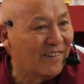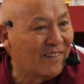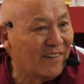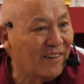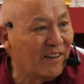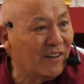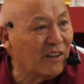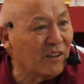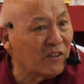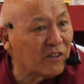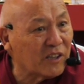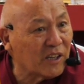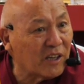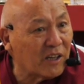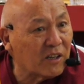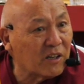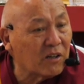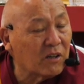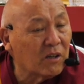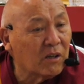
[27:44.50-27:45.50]
And he
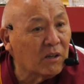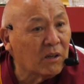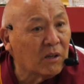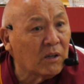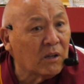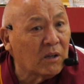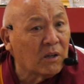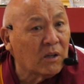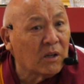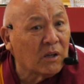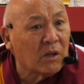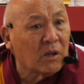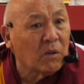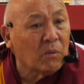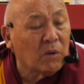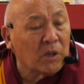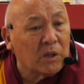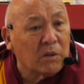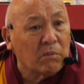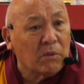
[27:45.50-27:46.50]
said,
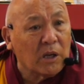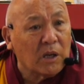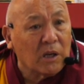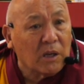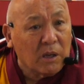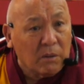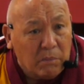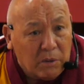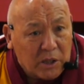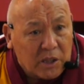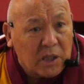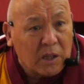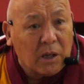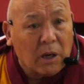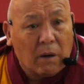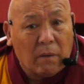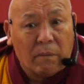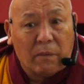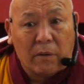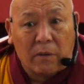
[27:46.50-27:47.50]
with my limited
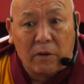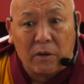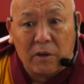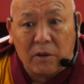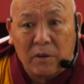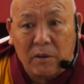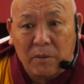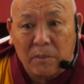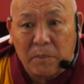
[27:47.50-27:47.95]
effort,